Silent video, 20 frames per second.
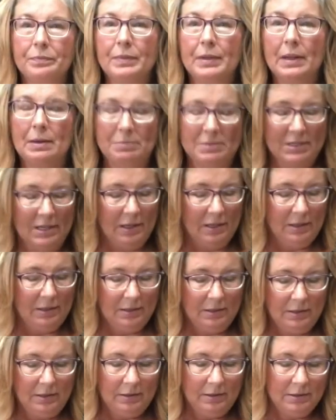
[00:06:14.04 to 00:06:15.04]
I'm
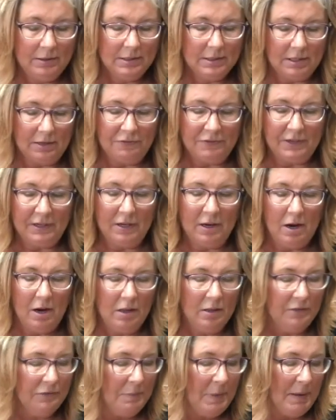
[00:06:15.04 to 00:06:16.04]
done stuffing all
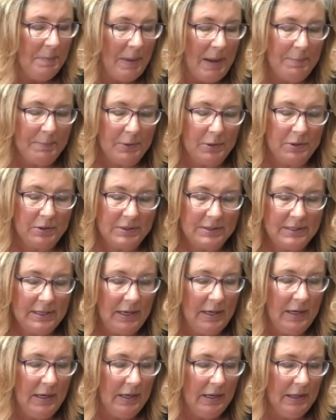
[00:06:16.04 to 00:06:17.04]
of my peppers,
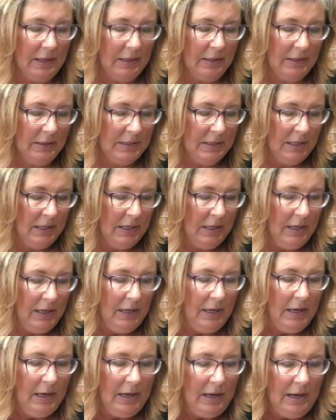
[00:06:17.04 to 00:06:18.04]
and
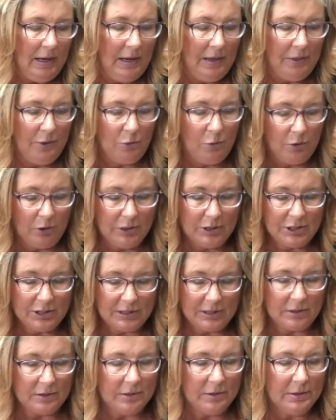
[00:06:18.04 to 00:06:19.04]
the orange
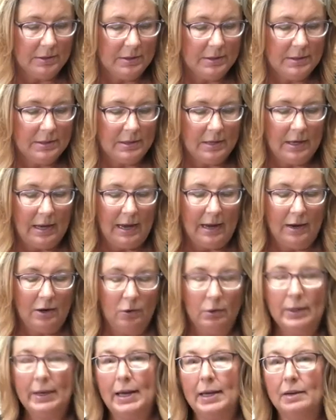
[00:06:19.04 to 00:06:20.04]
sickles, I
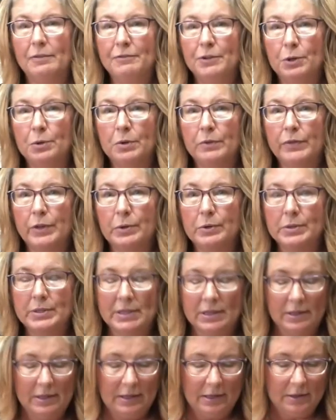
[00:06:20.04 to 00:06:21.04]
only got a few of those
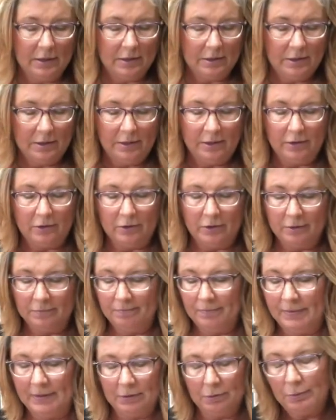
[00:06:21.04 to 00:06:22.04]
in there.
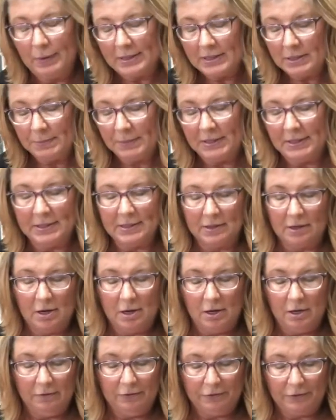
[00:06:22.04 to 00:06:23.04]
The recipe doesn't
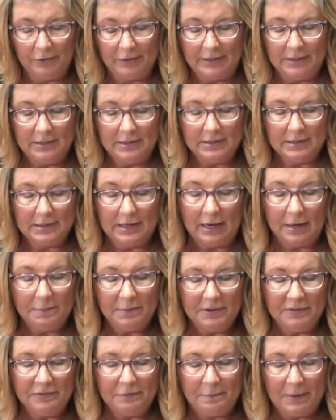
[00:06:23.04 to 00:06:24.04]
call for these type
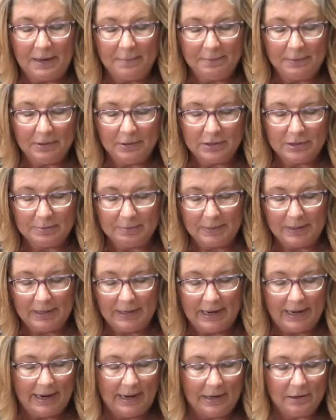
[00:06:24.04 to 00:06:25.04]
of peppers, but
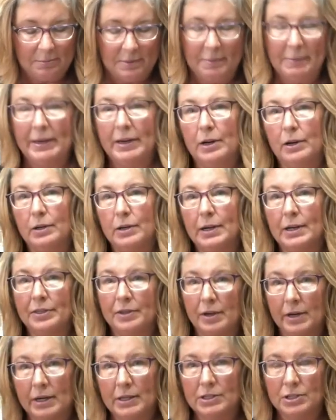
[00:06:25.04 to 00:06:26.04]
I had them in my garden. I
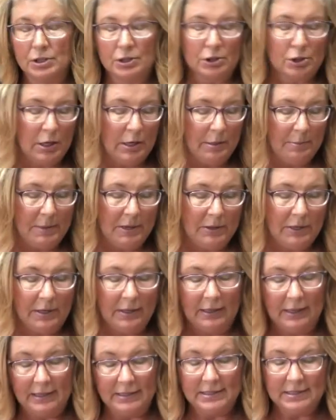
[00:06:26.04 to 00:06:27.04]
thought I'd just try them out. I
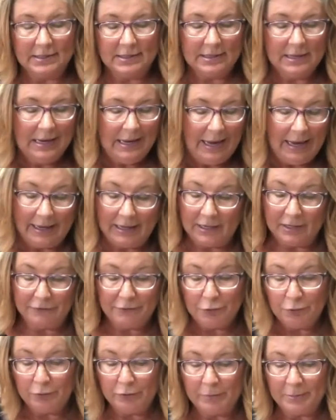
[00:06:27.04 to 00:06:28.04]
got a
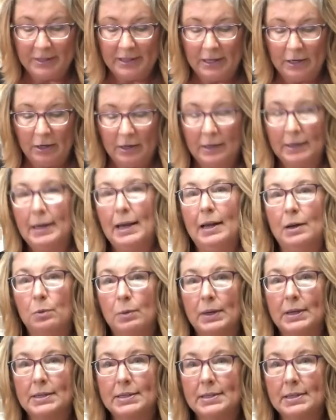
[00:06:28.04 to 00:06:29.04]
few of them in there. I kind of
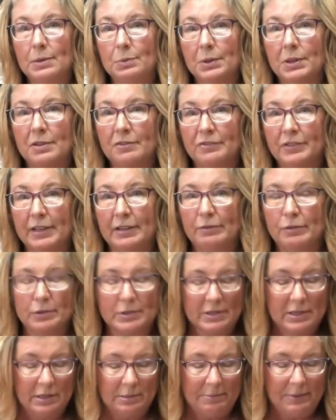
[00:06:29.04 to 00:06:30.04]
want to see what the flavor is
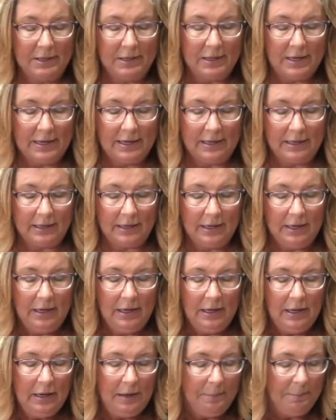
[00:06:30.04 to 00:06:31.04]
going to be like,
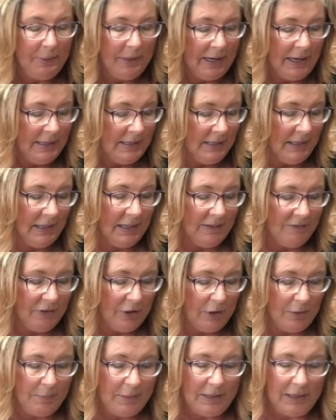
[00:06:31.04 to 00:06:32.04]
but I didn't get
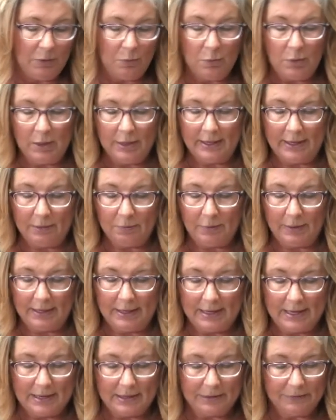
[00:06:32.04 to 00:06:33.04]
very many. One, I
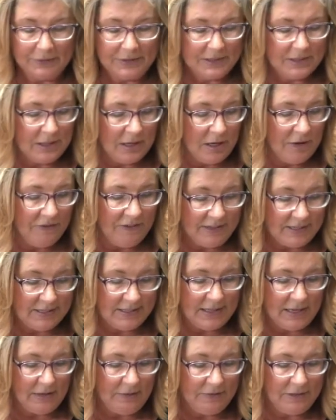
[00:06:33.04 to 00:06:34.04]
ran out of stuff. I
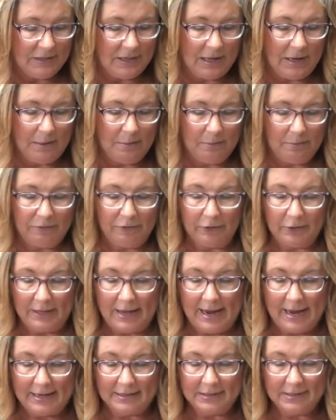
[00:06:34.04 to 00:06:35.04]
saved them for
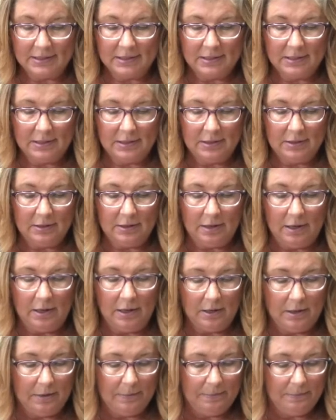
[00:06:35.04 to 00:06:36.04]
last.
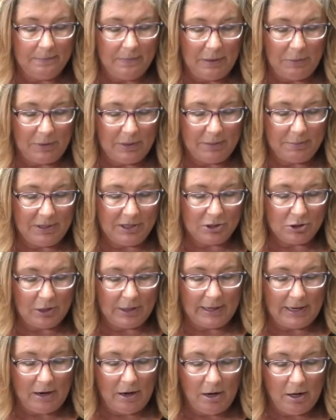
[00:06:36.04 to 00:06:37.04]
I wanted to make sure I
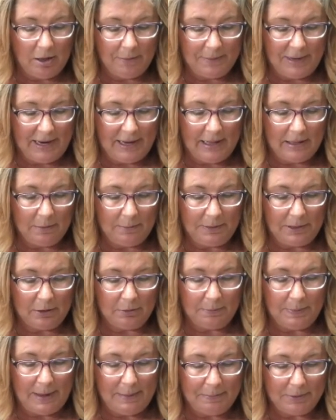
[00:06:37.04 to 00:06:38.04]
got all of my
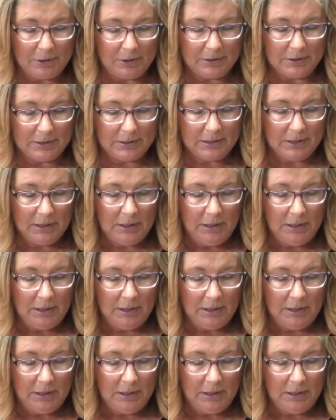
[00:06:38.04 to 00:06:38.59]
jalapeno peppers